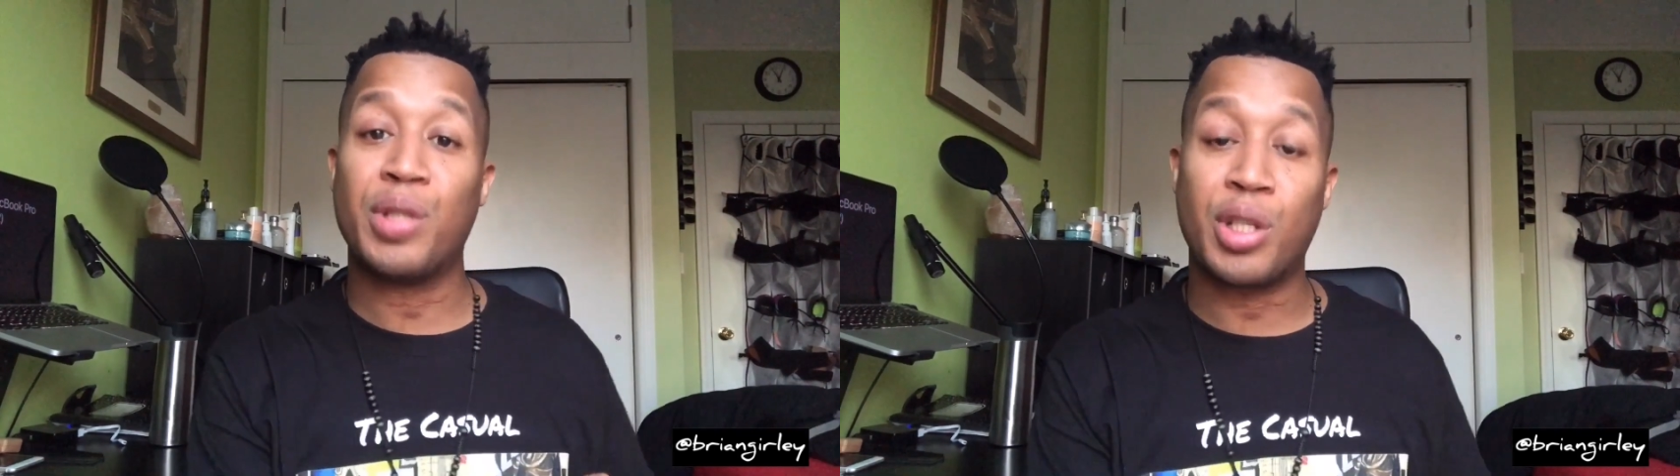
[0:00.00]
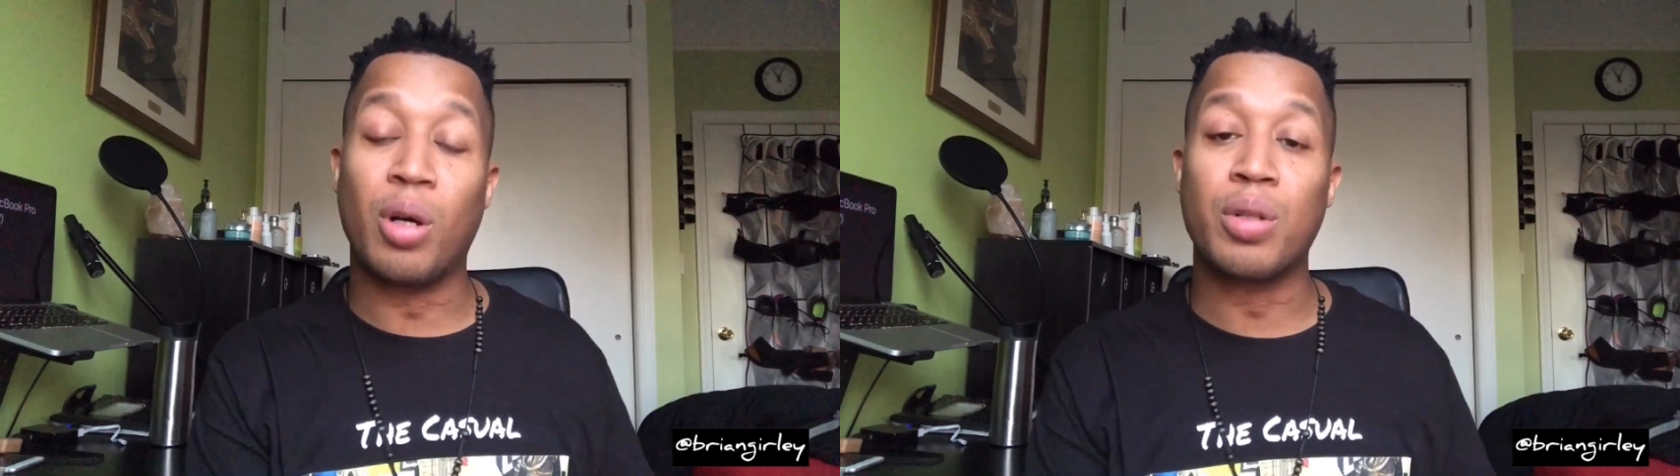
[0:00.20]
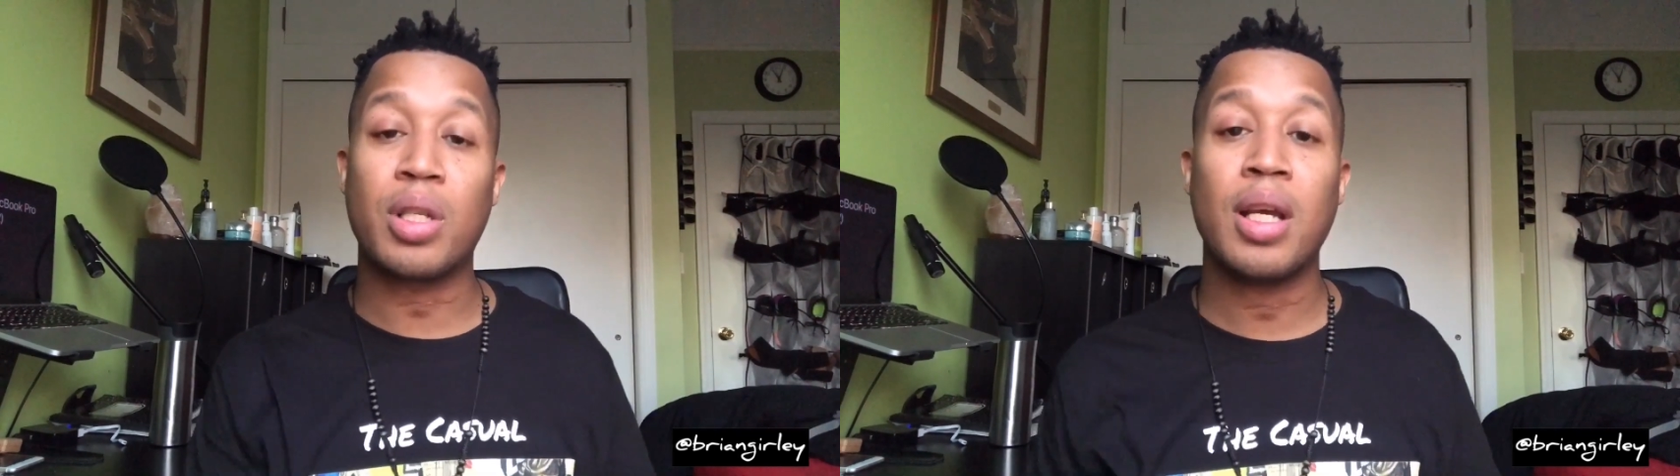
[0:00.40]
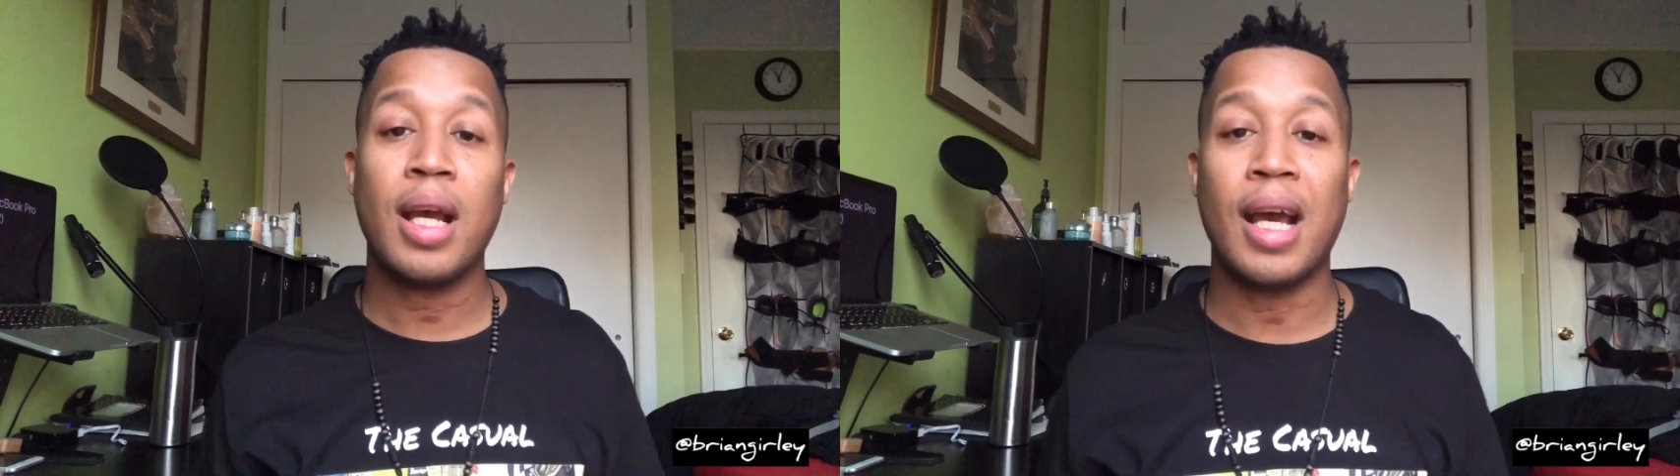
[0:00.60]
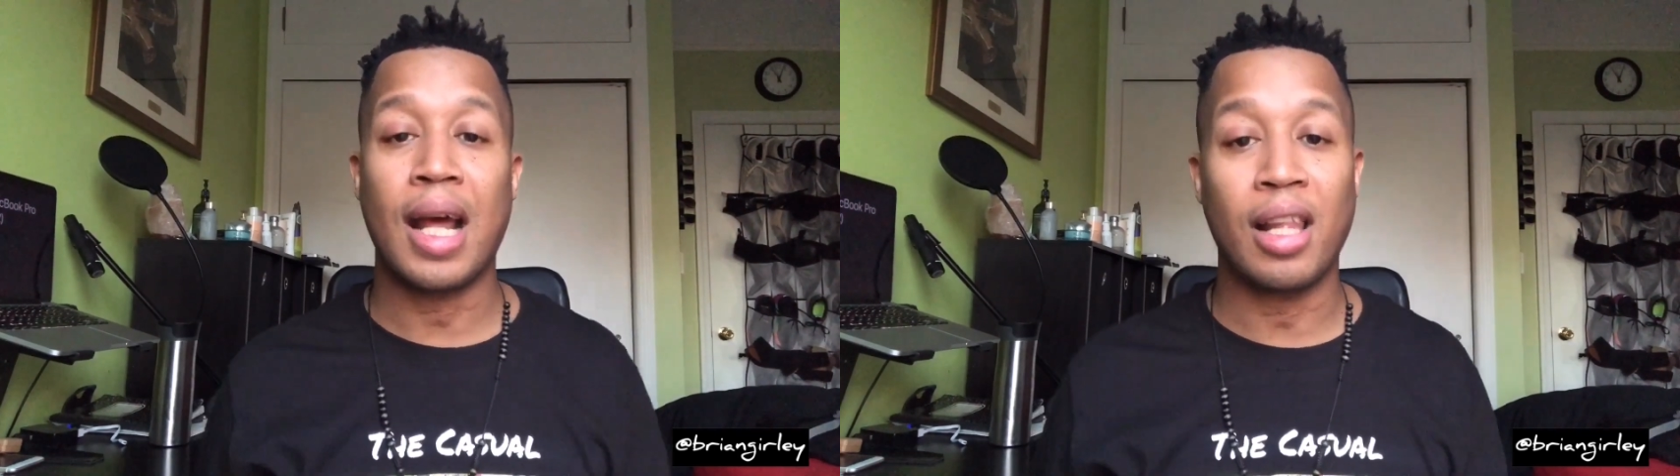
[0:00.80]
results,
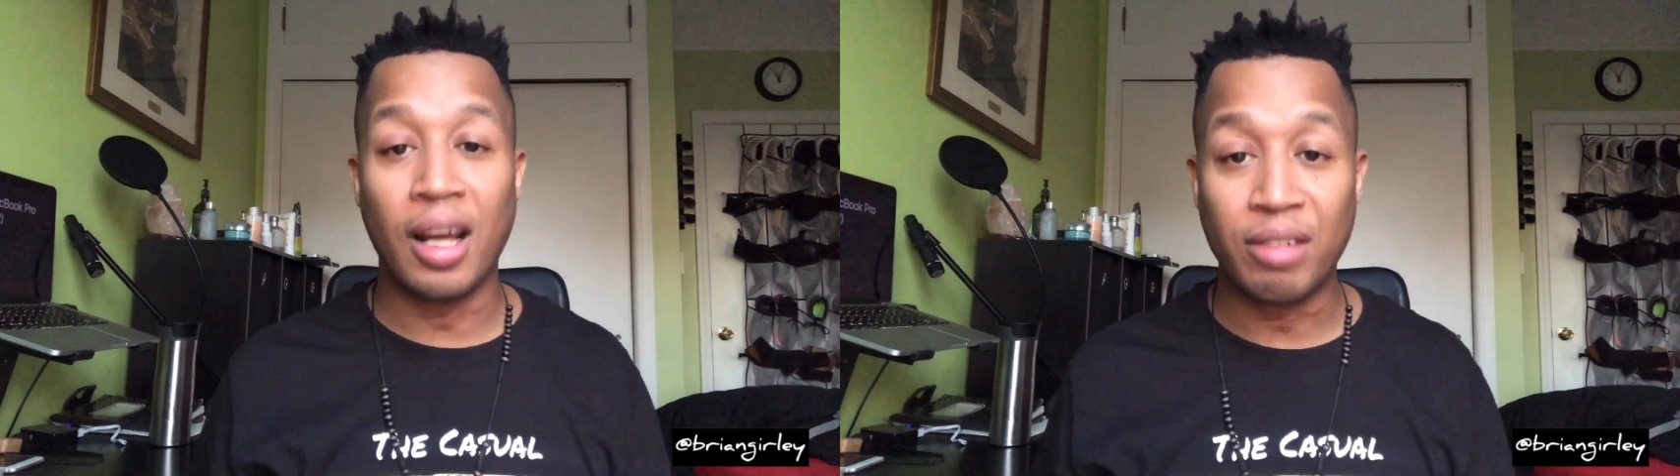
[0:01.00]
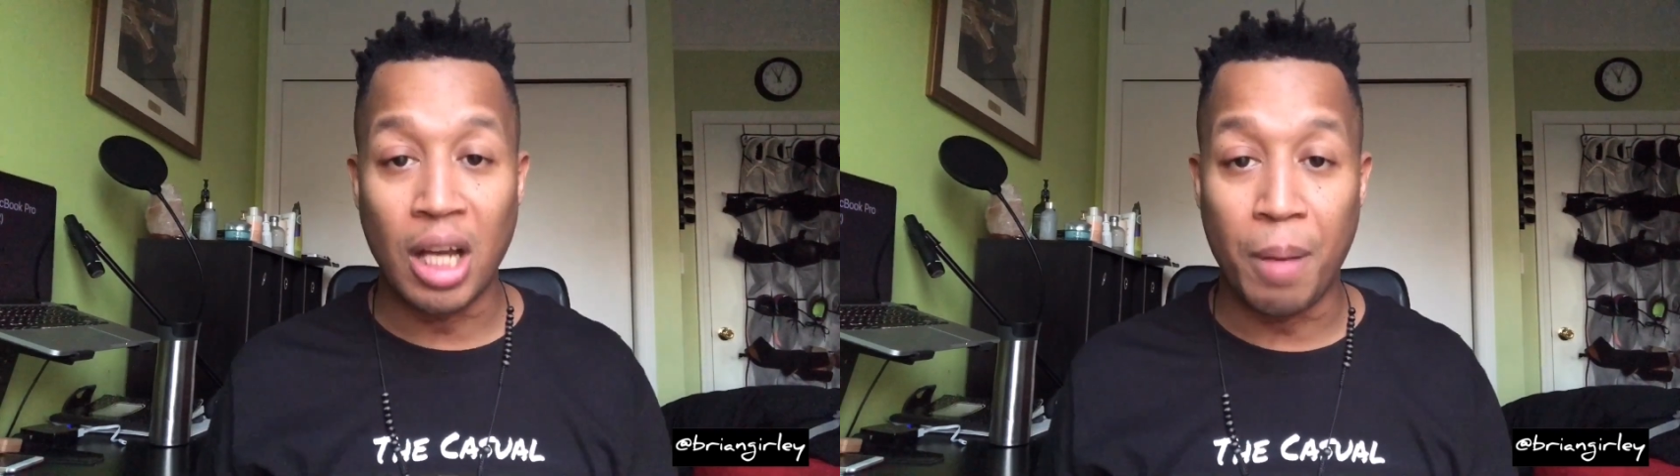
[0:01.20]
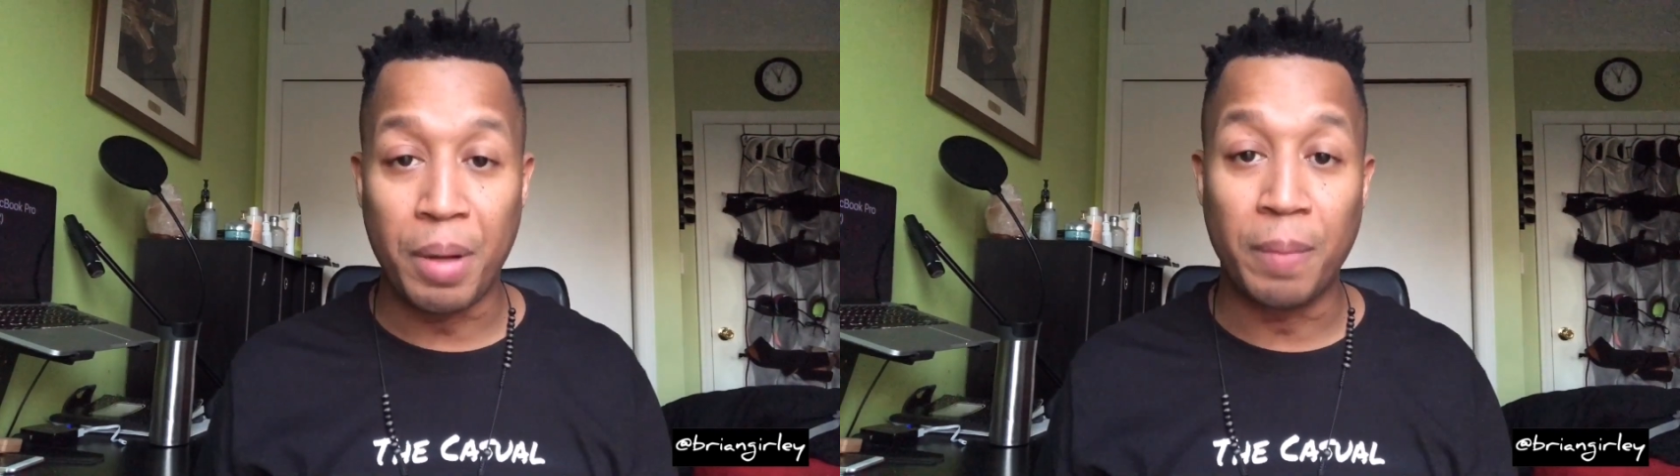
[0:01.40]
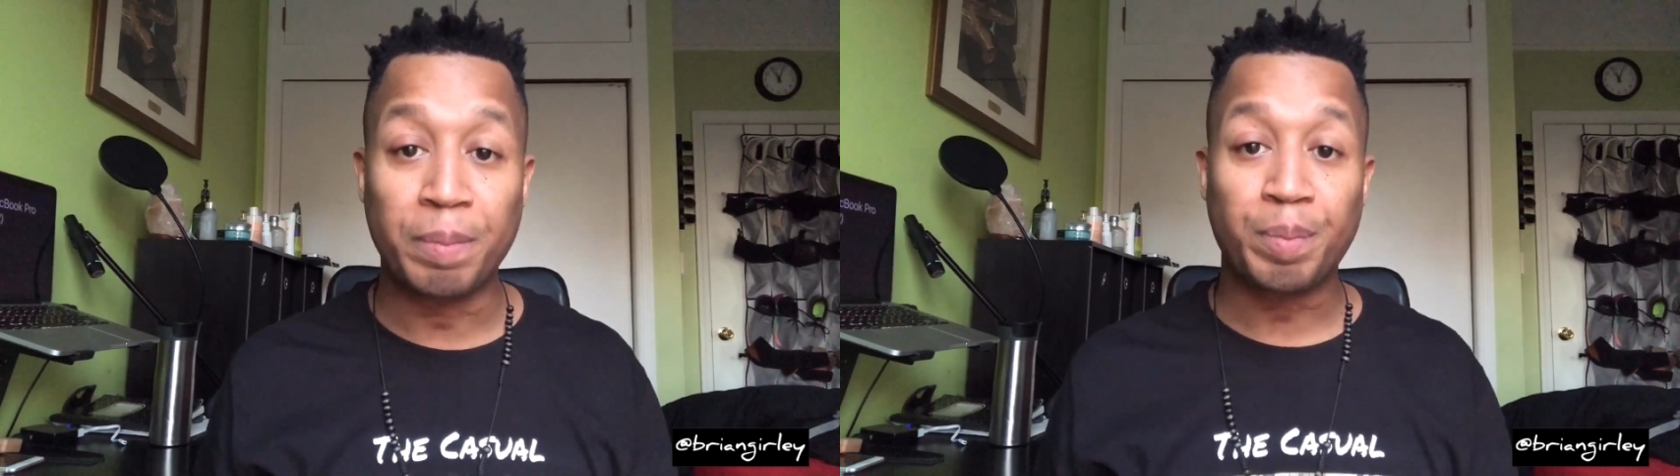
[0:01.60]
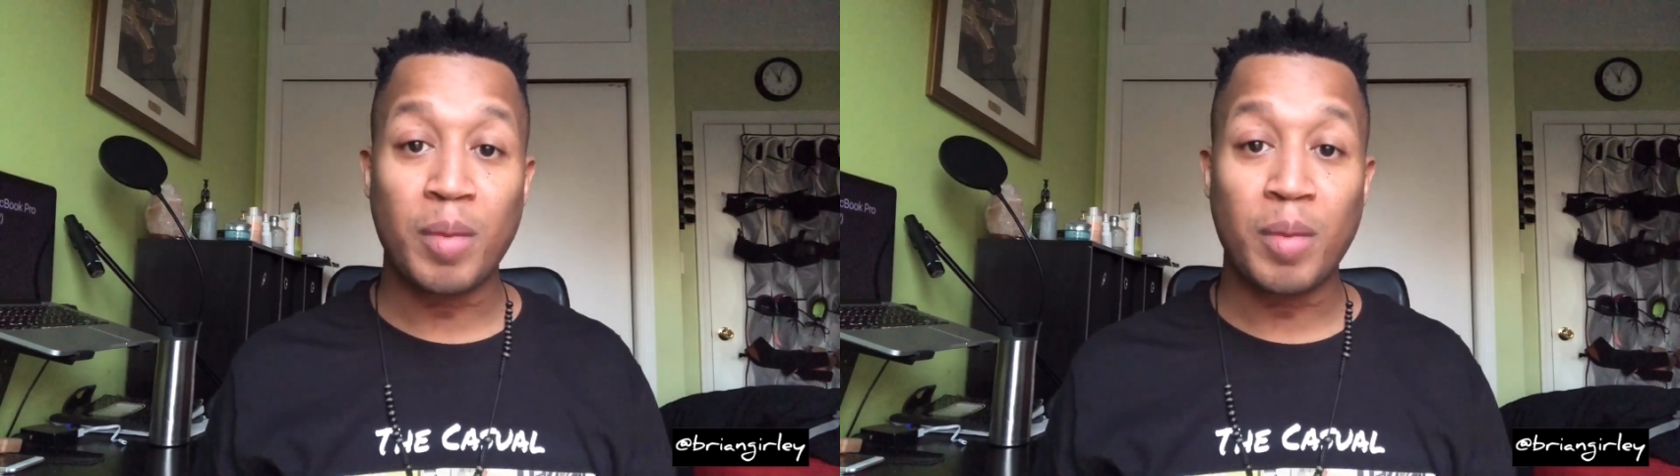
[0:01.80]
and I'd love to help you.